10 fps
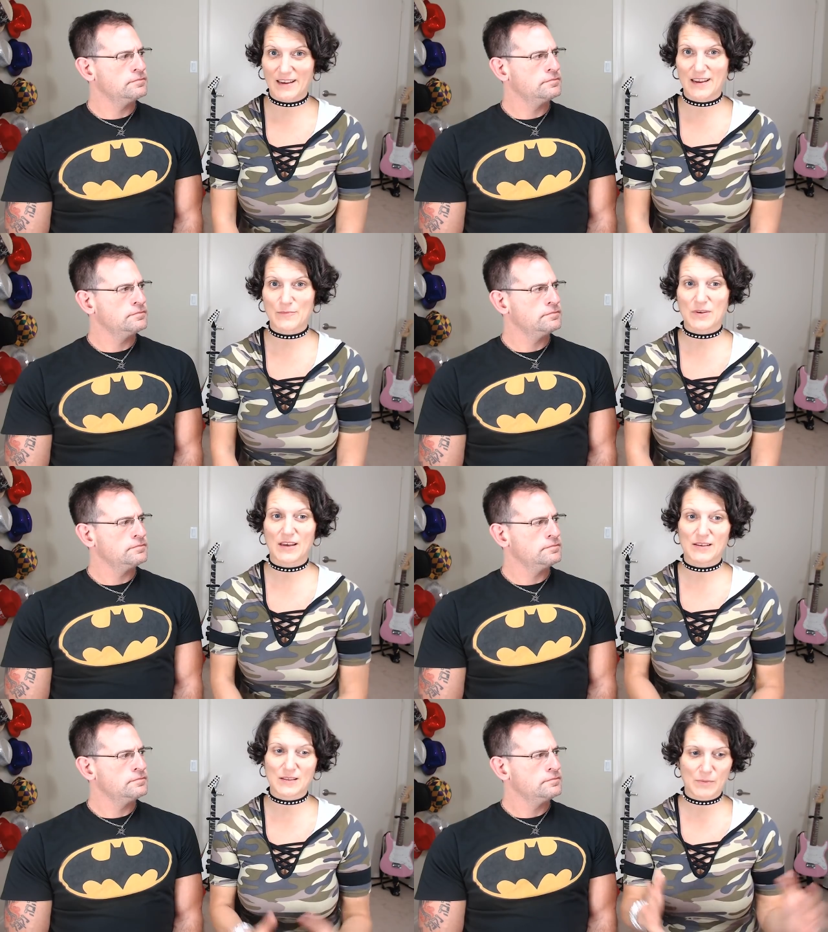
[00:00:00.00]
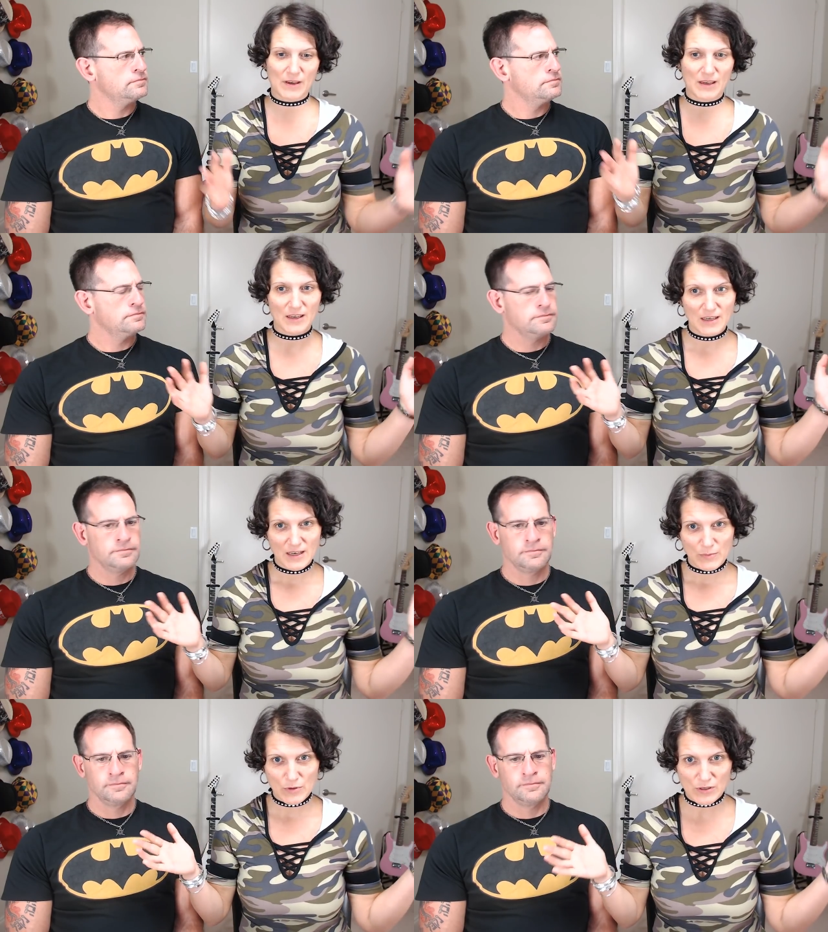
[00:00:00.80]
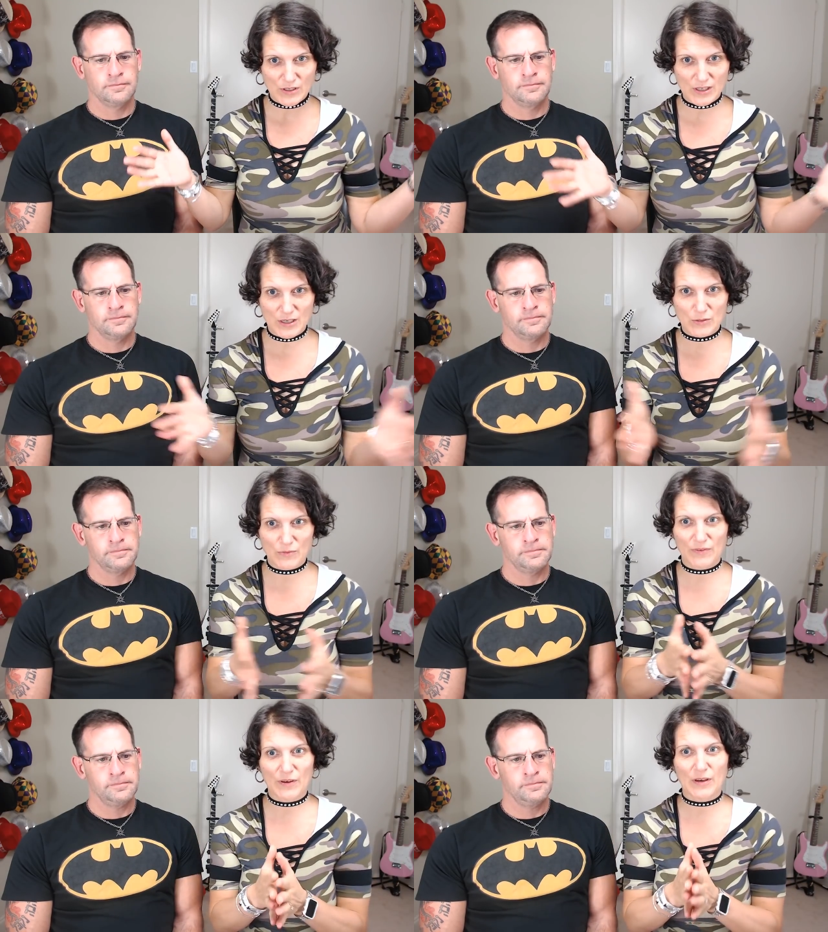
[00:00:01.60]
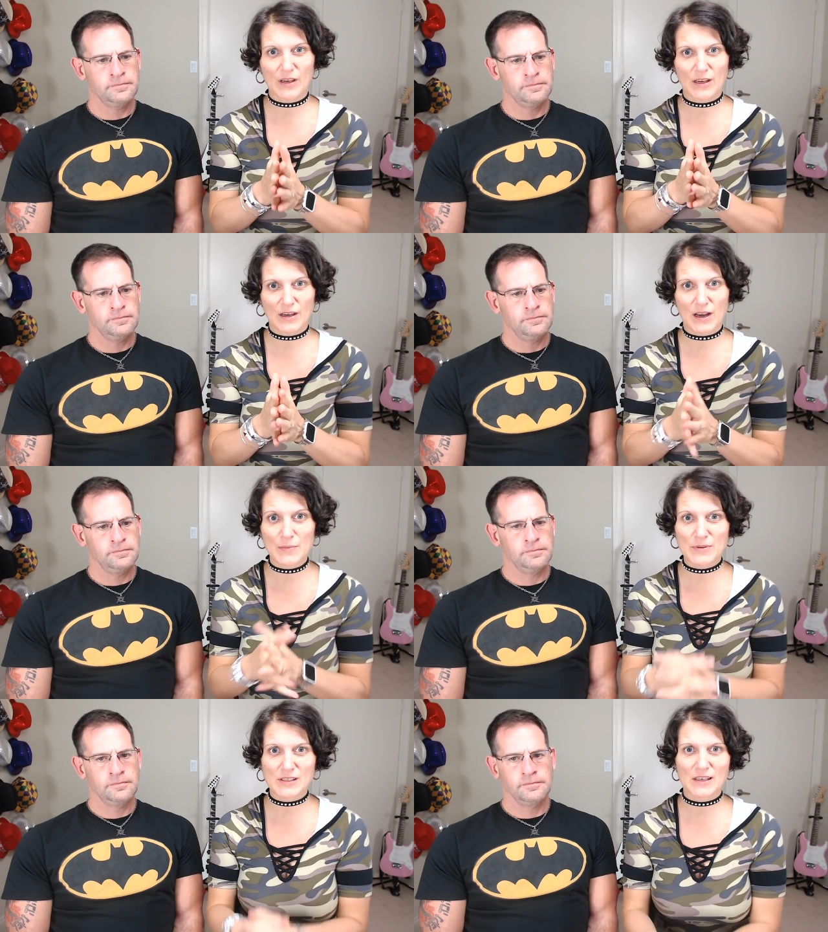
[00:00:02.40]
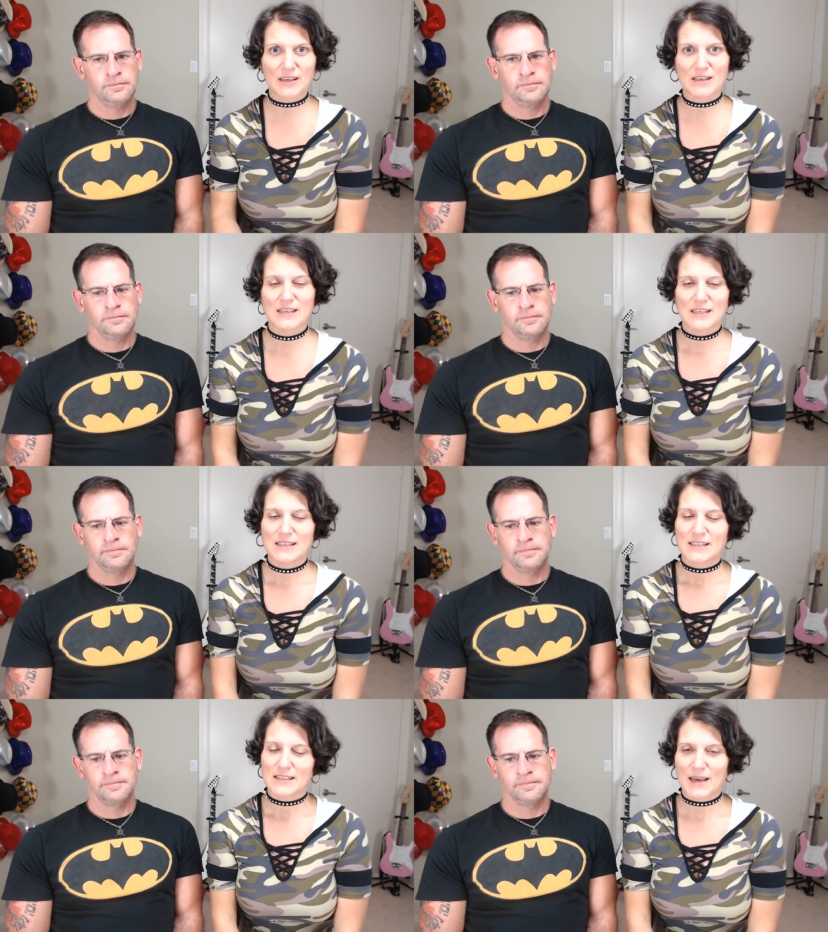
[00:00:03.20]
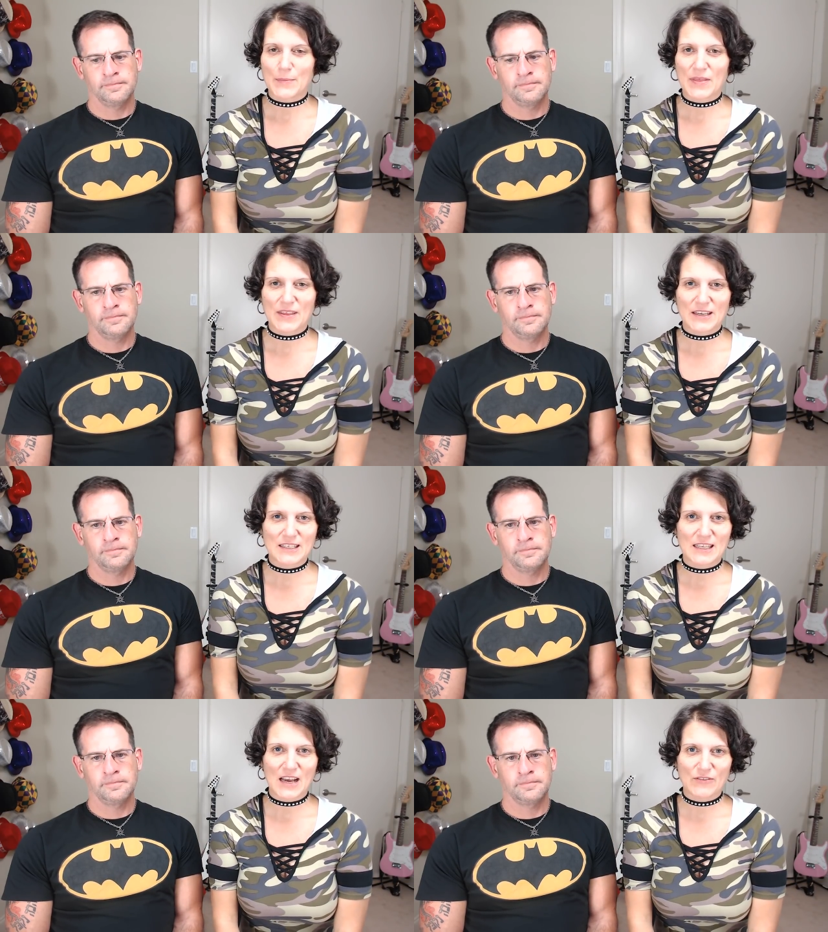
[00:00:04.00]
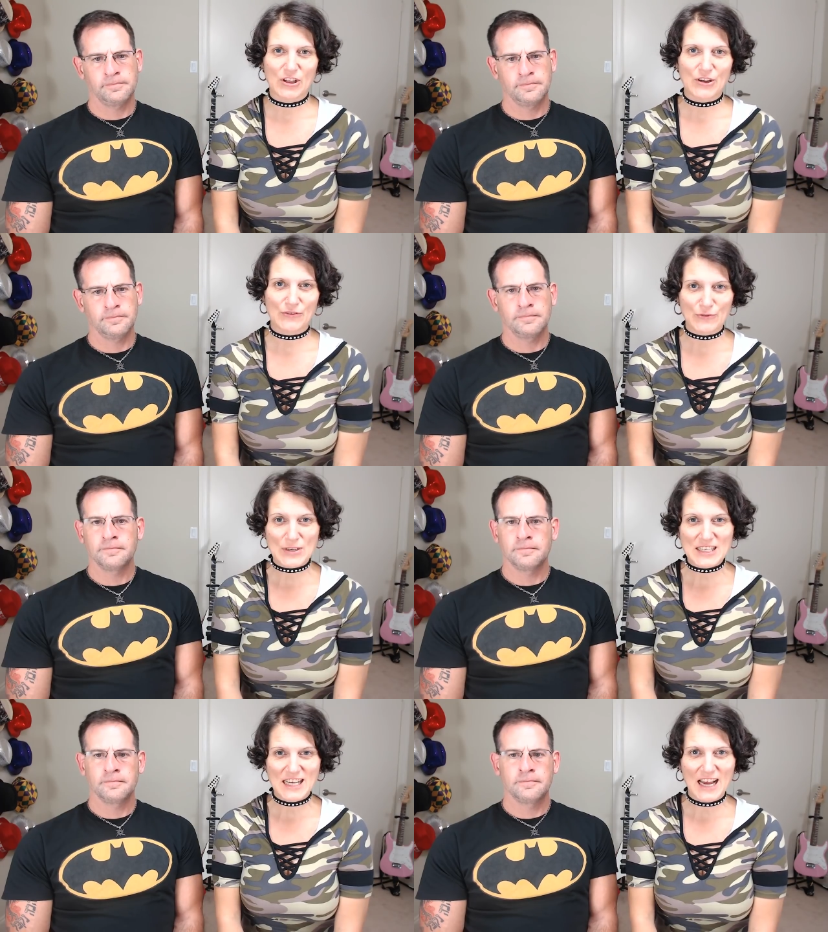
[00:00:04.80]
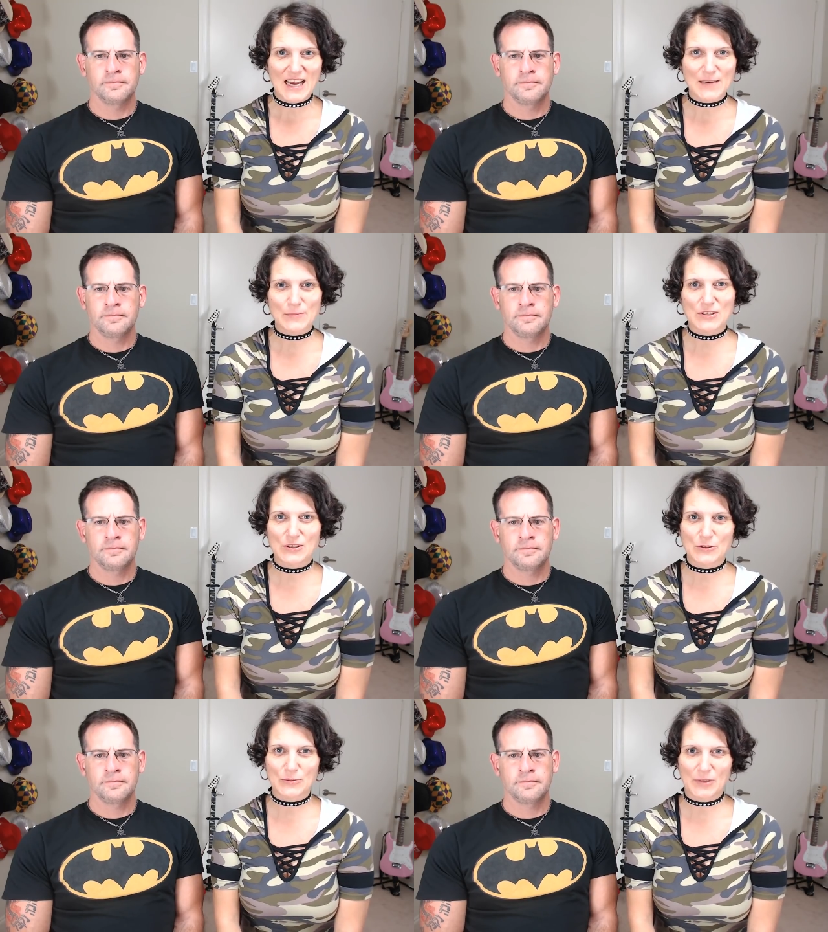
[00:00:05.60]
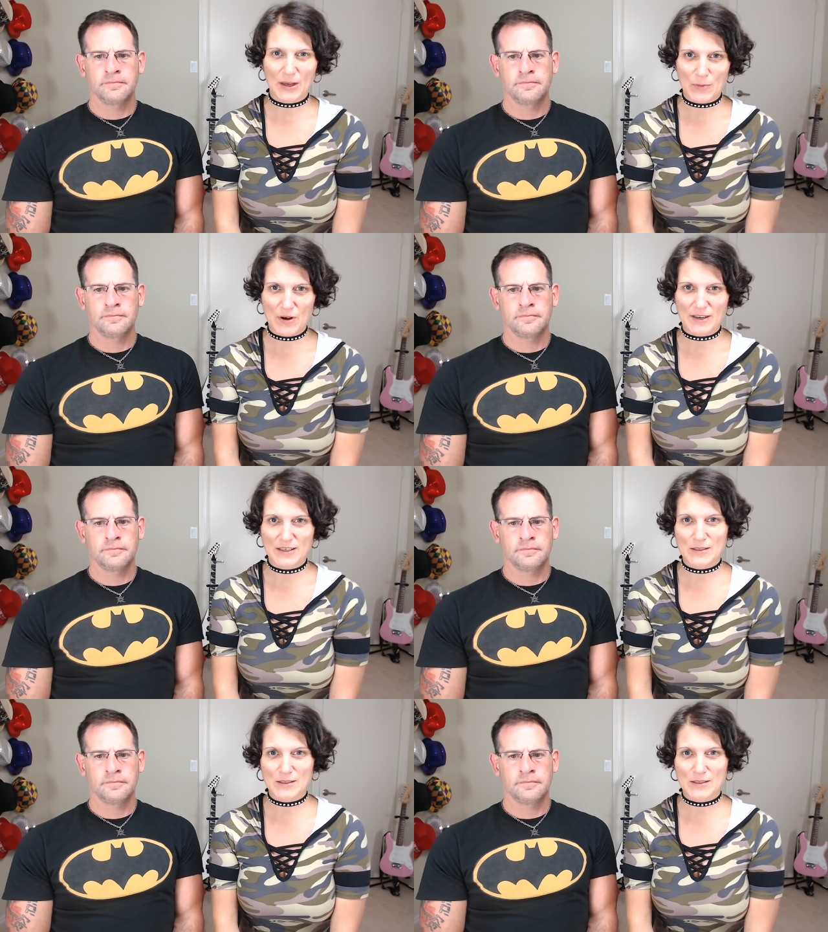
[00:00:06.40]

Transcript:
Speaker 1: And because my music studies were very encompassing, that meant that I didn't have a lot of free time to do what I wanted.